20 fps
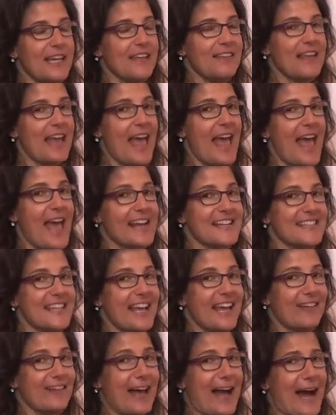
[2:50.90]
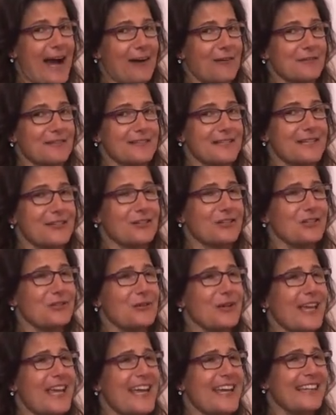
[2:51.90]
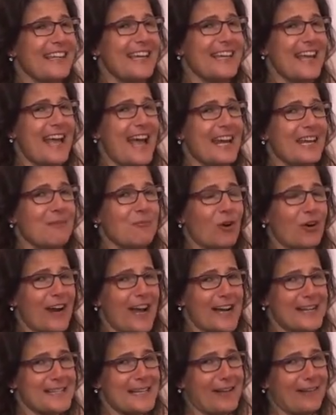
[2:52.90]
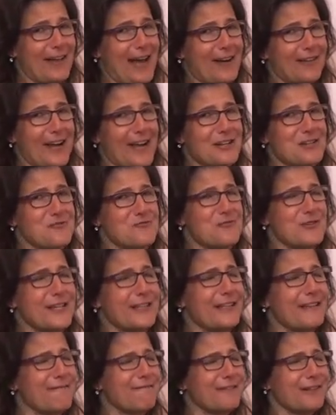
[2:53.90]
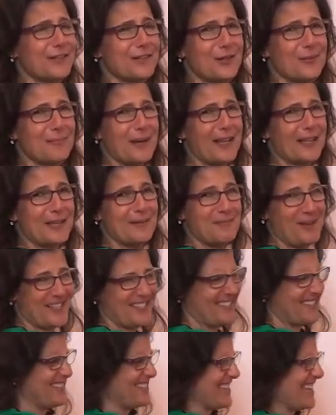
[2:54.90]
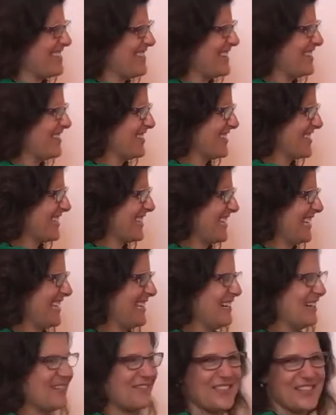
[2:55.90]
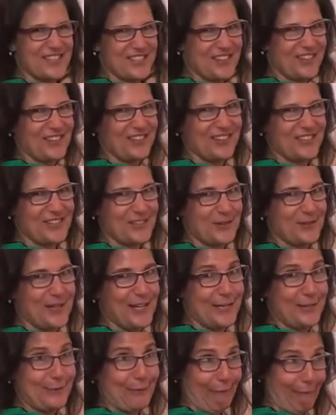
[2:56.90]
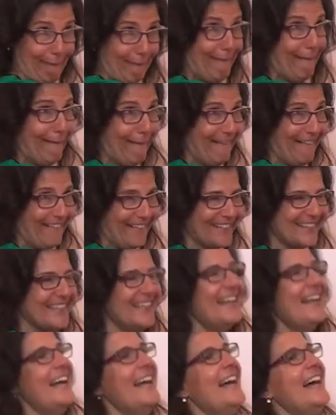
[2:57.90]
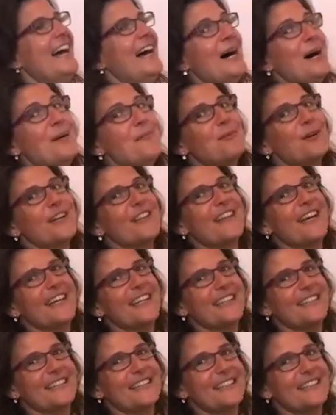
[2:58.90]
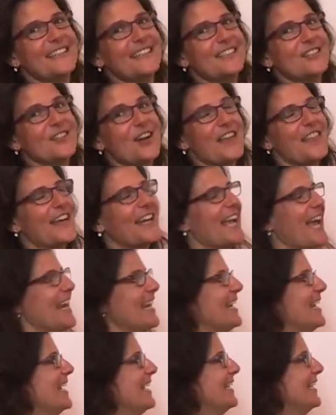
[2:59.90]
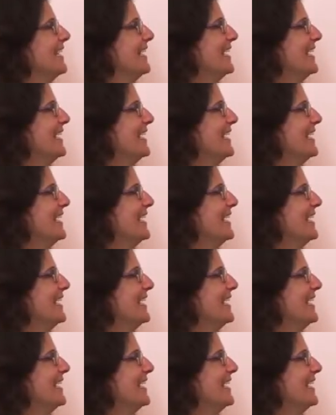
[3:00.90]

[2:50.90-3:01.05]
letting the exhale out till you can't let any more exhale out and you really feel your belly muscles, and then just give the circle a squeeze. Oh. Breathe in. Try that again.